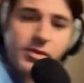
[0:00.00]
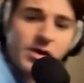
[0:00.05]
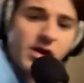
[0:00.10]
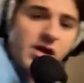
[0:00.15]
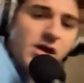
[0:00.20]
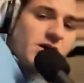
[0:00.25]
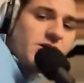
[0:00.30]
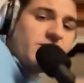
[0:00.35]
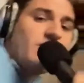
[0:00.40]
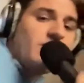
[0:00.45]

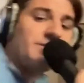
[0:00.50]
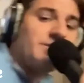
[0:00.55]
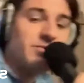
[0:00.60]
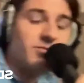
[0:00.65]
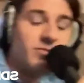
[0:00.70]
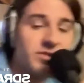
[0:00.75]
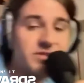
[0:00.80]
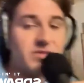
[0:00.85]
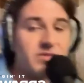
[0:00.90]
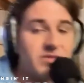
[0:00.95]
Oh, I mean,
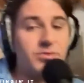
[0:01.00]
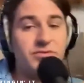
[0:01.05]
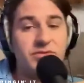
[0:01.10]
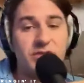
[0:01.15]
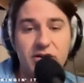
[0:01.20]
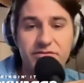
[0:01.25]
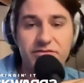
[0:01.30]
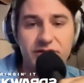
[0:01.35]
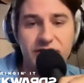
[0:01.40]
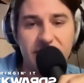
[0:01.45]
once I moved
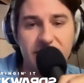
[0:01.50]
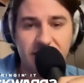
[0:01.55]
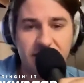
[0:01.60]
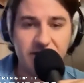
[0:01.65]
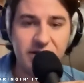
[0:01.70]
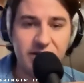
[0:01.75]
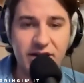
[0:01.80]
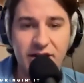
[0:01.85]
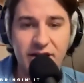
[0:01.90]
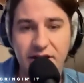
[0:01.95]
off again,
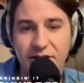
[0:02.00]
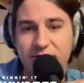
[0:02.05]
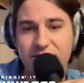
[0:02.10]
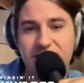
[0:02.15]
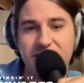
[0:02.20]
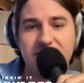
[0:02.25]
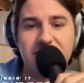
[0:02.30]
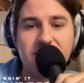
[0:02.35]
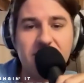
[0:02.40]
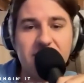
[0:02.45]
like I was
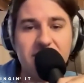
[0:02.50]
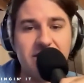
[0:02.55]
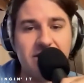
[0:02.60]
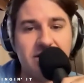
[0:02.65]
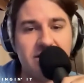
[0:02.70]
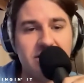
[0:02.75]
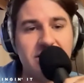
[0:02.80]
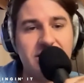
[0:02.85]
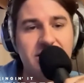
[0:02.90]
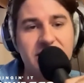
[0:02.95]
like a
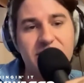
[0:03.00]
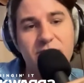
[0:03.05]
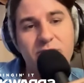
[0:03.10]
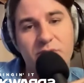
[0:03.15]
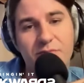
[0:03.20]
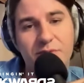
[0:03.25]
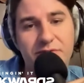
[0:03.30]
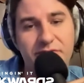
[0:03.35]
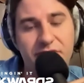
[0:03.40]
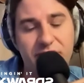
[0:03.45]
young kid
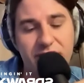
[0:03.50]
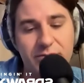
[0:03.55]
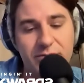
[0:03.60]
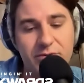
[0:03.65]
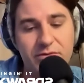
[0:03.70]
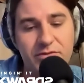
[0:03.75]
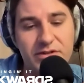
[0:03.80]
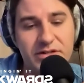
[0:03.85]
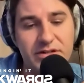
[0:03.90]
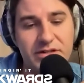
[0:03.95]
when we finally
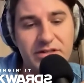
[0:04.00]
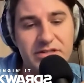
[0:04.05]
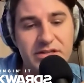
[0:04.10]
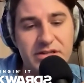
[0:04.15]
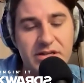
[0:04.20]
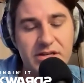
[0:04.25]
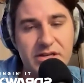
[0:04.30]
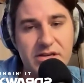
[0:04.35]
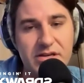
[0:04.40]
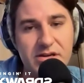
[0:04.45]
moved into the
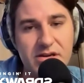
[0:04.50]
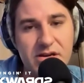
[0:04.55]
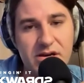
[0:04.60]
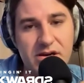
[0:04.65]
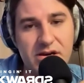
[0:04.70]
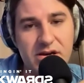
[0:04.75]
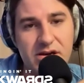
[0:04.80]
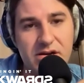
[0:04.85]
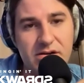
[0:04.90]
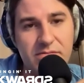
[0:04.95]
city.
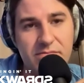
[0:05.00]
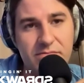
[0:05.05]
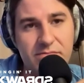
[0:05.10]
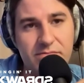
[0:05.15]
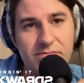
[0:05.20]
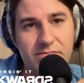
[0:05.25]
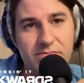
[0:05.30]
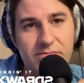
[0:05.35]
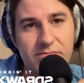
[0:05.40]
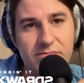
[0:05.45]

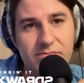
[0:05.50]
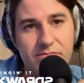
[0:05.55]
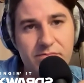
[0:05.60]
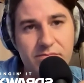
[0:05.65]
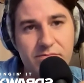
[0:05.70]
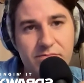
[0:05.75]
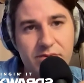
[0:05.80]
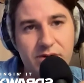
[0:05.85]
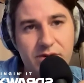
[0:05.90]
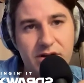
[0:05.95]
Um,
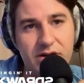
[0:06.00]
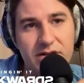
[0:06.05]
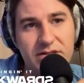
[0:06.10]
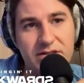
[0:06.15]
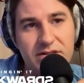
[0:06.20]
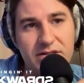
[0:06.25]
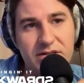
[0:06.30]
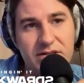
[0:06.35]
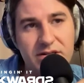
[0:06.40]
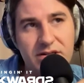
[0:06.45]

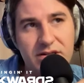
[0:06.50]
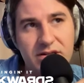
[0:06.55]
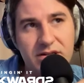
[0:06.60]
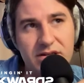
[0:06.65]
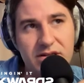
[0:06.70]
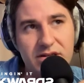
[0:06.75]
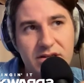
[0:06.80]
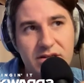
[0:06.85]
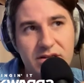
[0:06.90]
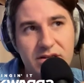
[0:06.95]
but
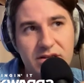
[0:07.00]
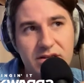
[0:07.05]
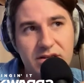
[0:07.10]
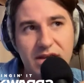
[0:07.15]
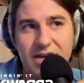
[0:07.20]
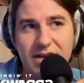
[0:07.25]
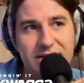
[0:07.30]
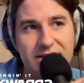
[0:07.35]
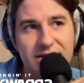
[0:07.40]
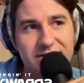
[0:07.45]

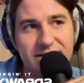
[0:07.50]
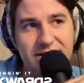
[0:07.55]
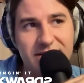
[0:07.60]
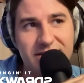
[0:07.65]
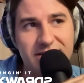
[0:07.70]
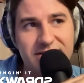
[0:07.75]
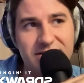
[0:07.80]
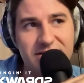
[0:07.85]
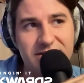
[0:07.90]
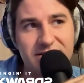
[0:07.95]
yeah, as
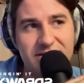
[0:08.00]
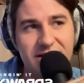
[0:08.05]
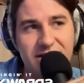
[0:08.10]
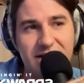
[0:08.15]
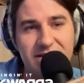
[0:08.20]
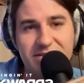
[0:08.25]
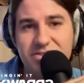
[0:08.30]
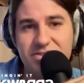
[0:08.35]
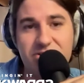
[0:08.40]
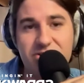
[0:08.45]
as a
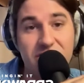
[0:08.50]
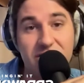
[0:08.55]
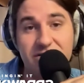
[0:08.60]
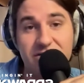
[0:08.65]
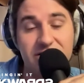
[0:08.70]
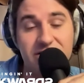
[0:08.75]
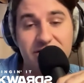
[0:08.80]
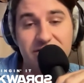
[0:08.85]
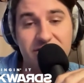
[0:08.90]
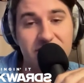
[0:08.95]
as a
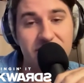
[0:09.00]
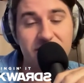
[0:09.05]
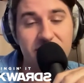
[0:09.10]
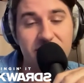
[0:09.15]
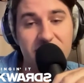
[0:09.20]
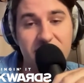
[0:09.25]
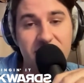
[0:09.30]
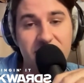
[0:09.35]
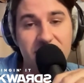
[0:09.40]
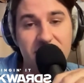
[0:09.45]
child, I definitely
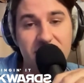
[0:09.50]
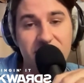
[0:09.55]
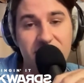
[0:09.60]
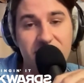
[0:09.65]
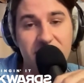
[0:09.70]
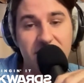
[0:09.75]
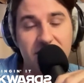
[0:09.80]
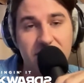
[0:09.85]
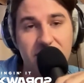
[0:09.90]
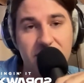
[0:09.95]
didn't leave
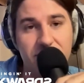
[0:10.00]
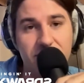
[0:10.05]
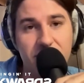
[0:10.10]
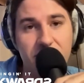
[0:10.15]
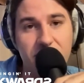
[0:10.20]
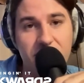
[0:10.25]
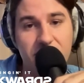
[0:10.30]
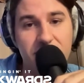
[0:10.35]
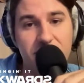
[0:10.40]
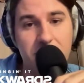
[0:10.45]
the island
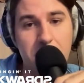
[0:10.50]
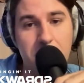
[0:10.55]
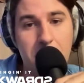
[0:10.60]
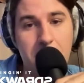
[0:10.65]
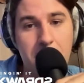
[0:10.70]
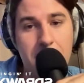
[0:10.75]
very often.